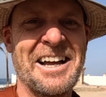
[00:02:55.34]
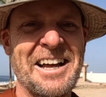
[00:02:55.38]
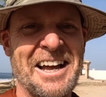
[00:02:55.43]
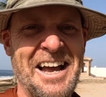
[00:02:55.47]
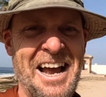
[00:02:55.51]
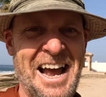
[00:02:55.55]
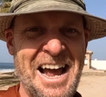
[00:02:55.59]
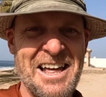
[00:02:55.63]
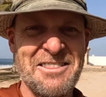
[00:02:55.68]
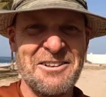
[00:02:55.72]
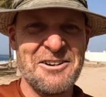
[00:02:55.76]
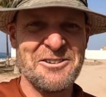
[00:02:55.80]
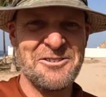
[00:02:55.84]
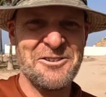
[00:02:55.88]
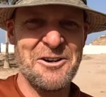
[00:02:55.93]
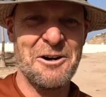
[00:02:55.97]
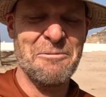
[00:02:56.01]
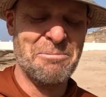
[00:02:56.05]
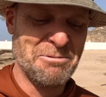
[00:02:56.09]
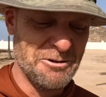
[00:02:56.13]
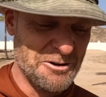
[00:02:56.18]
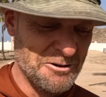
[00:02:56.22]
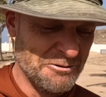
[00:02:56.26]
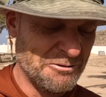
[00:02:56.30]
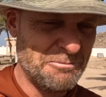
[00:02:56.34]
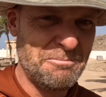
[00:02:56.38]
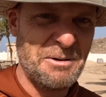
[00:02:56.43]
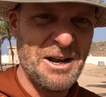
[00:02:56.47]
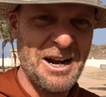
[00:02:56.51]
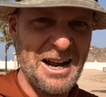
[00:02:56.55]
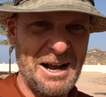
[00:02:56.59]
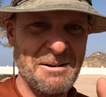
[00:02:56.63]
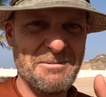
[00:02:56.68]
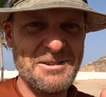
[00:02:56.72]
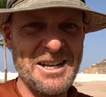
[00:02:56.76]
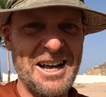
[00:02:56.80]
And there's no proof,
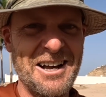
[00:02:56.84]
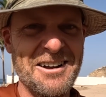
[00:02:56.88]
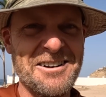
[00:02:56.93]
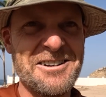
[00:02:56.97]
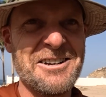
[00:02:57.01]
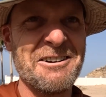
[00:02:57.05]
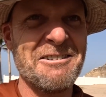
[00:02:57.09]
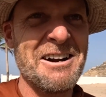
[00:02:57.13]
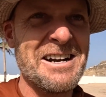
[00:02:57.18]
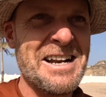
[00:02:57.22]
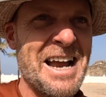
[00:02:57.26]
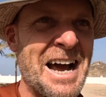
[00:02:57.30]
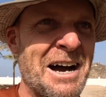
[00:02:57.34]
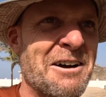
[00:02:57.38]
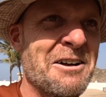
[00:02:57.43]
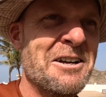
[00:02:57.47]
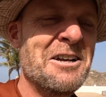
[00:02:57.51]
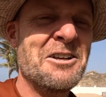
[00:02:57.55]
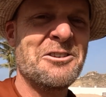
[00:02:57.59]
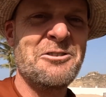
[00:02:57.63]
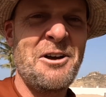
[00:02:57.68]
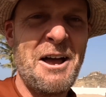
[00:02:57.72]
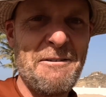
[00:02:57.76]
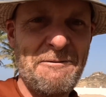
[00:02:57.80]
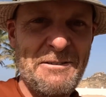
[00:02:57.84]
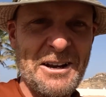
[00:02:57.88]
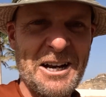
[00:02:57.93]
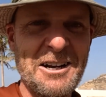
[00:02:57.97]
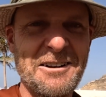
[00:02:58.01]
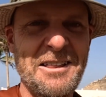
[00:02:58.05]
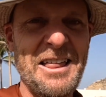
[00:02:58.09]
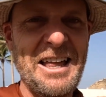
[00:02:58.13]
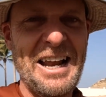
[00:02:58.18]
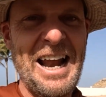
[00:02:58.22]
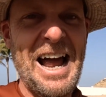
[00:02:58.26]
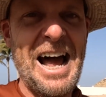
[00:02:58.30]
but I'm telling you right now. So I
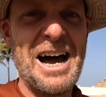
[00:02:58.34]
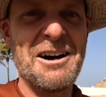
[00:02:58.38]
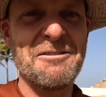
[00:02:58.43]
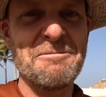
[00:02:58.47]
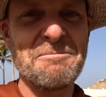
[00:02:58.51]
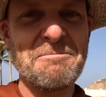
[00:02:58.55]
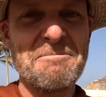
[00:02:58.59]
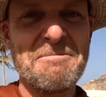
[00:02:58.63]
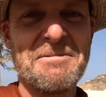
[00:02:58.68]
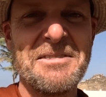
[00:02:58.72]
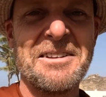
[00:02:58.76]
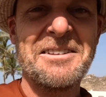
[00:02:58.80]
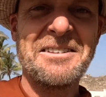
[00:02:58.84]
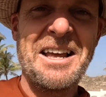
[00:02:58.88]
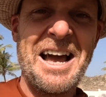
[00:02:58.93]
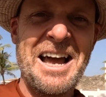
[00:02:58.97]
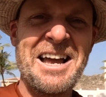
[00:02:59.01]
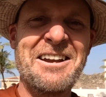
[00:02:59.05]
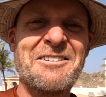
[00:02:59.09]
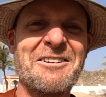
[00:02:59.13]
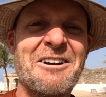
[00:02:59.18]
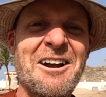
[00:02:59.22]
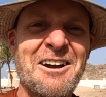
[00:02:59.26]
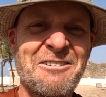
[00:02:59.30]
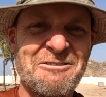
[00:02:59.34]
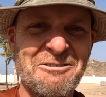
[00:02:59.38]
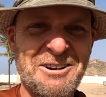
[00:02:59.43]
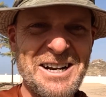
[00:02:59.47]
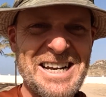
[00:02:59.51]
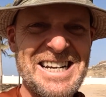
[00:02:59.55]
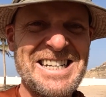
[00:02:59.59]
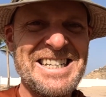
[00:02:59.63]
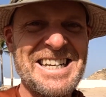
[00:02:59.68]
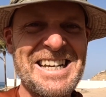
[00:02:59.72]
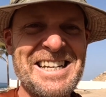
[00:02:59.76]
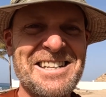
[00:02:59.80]
figured that out. I
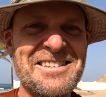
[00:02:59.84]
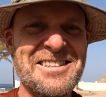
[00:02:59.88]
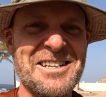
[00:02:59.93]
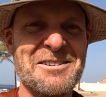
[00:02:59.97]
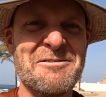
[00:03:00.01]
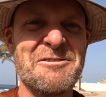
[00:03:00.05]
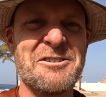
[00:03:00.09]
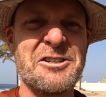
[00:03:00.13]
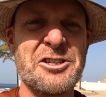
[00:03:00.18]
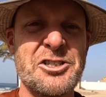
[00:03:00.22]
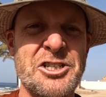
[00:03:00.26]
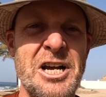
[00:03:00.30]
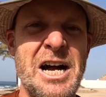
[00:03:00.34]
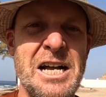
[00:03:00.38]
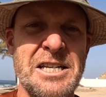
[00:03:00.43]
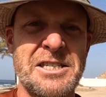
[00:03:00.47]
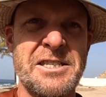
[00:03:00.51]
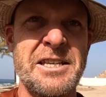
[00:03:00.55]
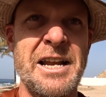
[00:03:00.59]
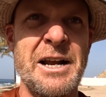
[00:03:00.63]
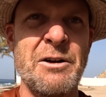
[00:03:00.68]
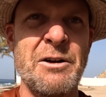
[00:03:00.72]
redid some of the shots that I